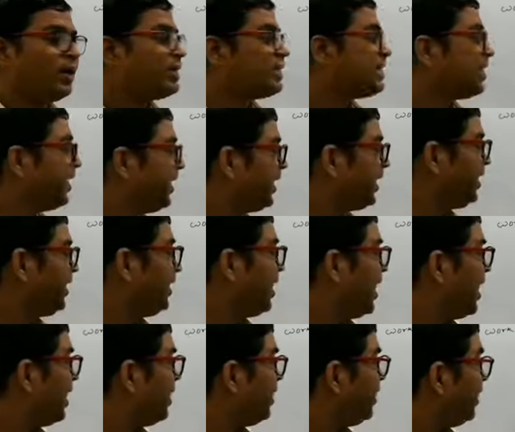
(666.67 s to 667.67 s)
seeing
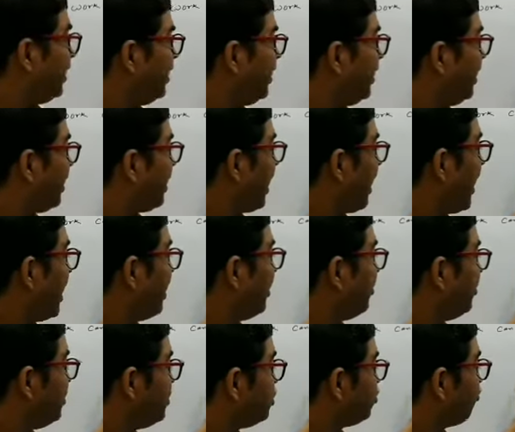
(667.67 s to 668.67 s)
that he can
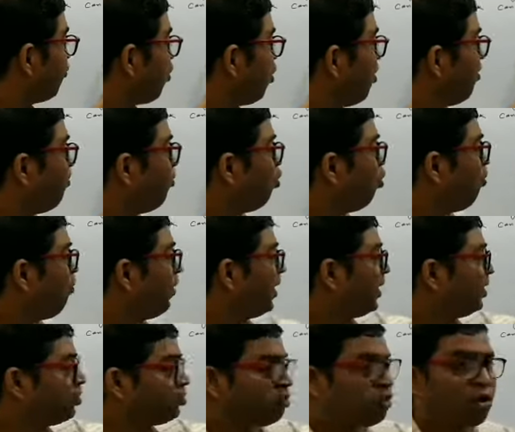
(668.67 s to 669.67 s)
reach from Mumbai
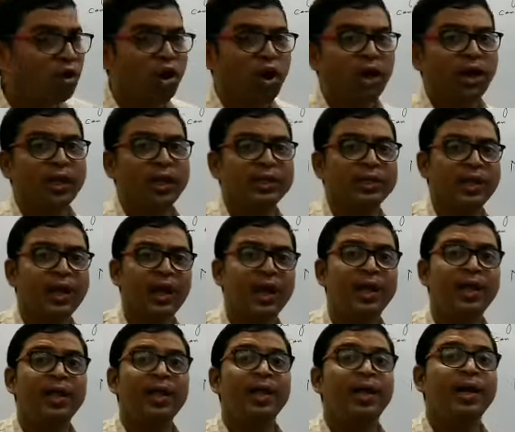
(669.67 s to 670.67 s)
to Kolkata
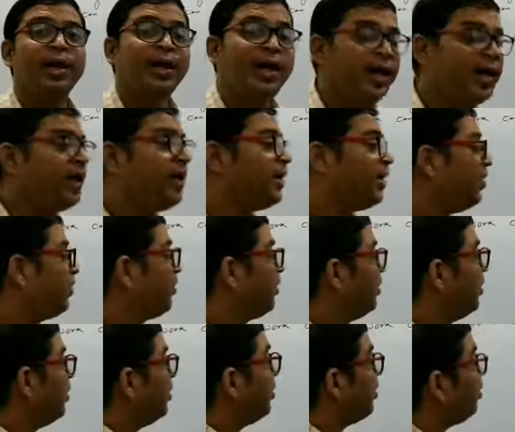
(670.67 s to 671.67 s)
in
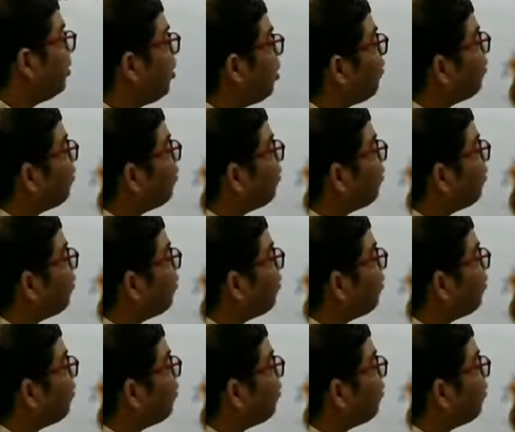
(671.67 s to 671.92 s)
not